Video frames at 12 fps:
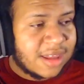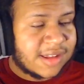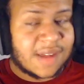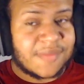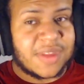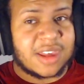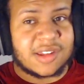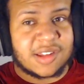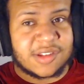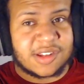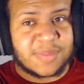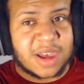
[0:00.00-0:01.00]
something
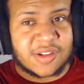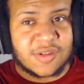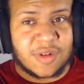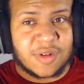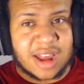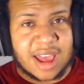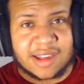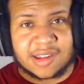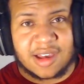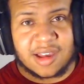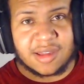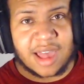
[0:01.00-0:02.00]
so special where it has
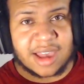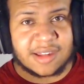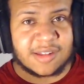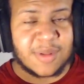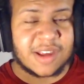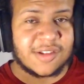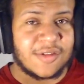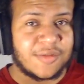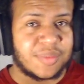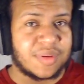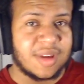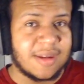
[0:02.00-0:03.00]
cut like special
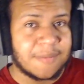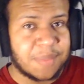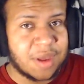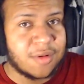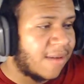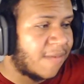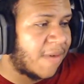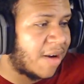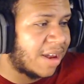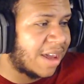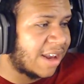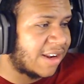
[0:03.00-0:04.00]
pre-built
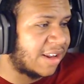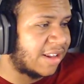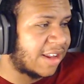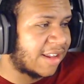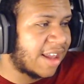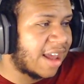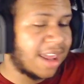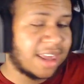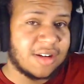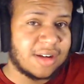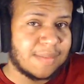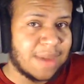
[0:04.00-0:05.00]
variations? It's not like
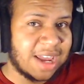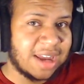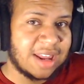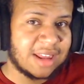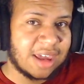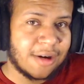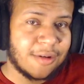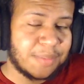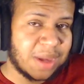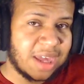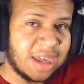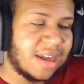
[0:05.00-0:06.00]
you can make anything OP.
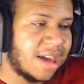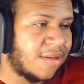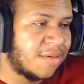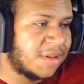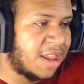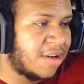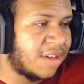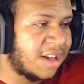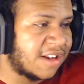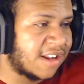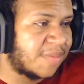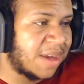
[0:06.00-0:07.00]
It'll literally
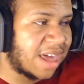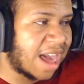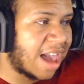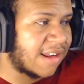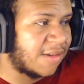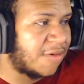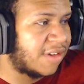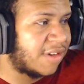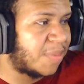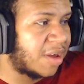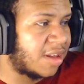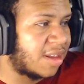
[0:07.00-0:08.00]
just be casuals,
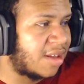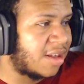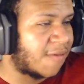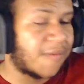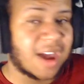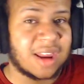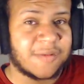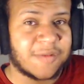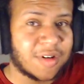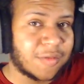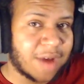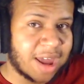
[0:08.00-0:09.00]
but you're fighting
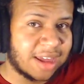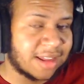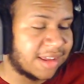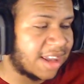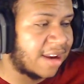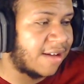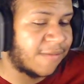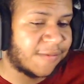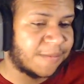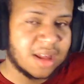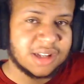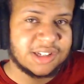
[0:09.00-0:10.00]
for a rank instead of
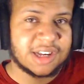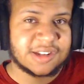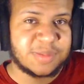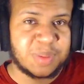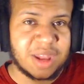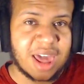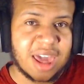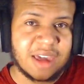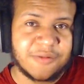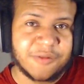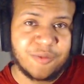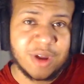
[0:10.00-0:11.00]
just playing
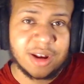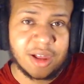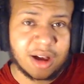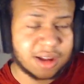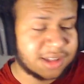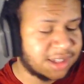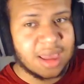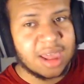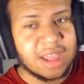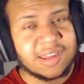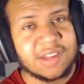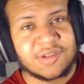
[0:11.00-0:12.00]
for win-loss.
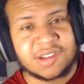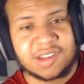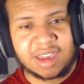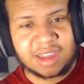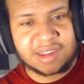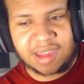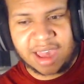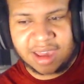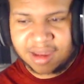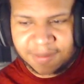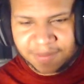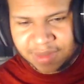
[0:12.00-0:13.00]
It's interesting. It's
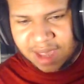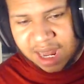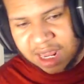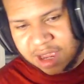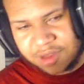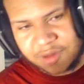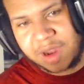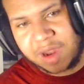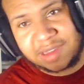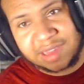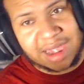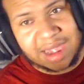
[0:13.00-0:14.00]
like any other
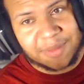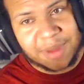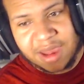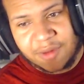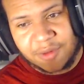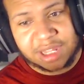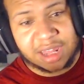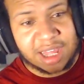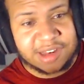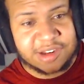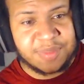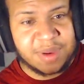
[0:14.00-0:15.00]
ranked game where they
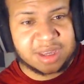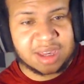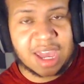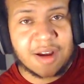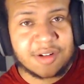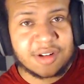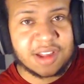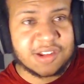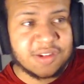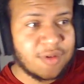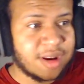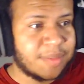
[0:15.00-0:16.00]
let you pick a character that
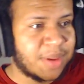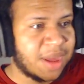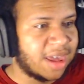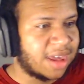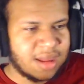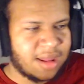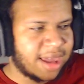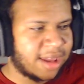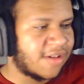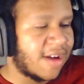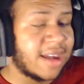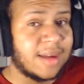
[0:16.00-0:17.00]
you want to pick. Like
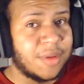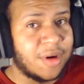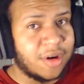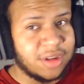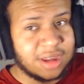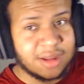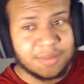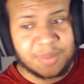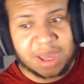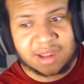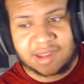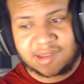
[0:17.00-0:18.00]
Dragon Ball, you can
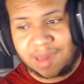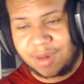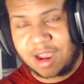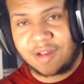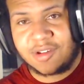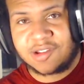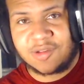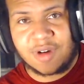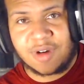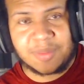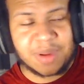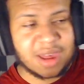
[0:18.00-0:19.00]
pick the same characters you
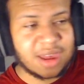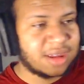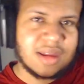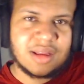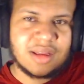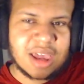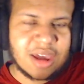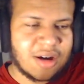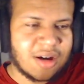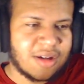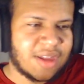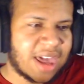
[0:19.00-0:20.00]
want to pick. They
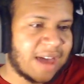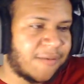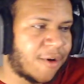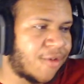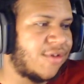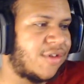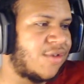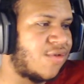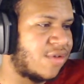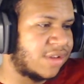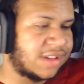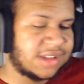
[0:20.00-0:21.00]
all they have all their
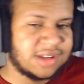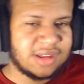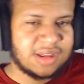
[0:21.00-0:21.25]
tools.